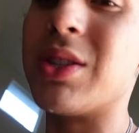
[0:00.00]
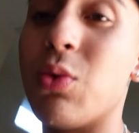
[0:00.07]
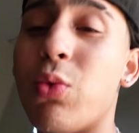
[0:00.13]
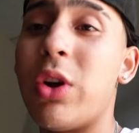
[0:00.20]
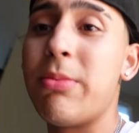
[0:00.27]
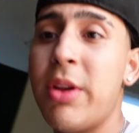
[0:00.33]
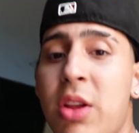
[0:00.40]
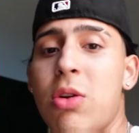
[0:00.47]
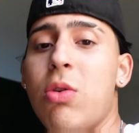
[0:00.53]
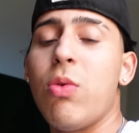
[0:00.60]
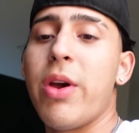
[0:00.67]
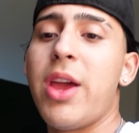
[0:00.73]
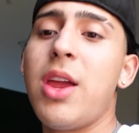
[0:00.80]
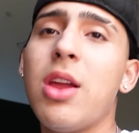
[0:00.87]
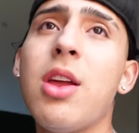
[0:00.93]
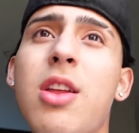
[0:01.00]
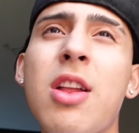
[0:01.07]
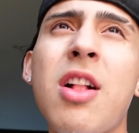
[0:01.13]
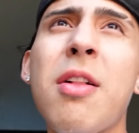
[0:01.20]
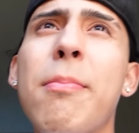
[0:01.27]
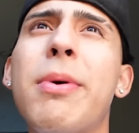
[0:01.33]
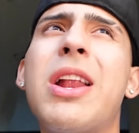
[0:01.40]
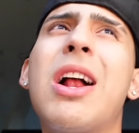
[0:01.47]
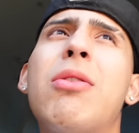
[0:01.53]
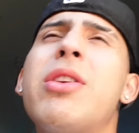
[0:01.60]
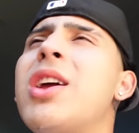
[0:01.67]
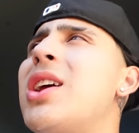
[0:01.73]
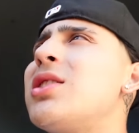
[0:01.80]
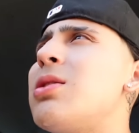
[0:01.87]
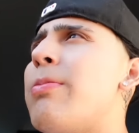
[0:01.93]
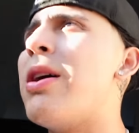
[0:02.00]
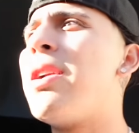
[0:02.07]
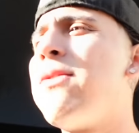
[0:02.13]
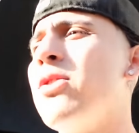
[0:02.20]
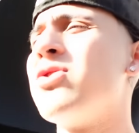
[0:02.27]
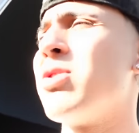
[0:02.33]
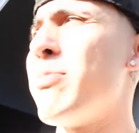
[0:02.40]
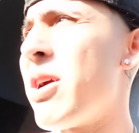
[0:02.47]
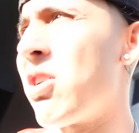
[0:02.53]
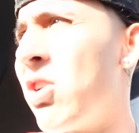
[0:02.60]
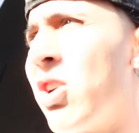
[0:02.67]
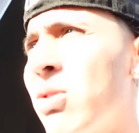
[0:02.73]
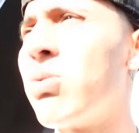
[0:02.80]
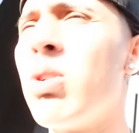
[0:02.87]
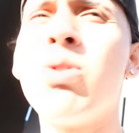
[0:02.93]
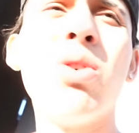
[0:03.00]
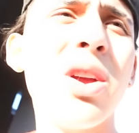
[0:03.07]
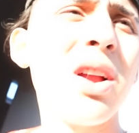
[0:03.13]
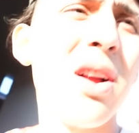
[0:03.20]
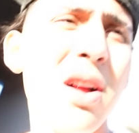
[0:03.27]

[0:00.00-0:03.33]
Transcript: is one minute away, but I'm gonna get some headphones from my car real quick,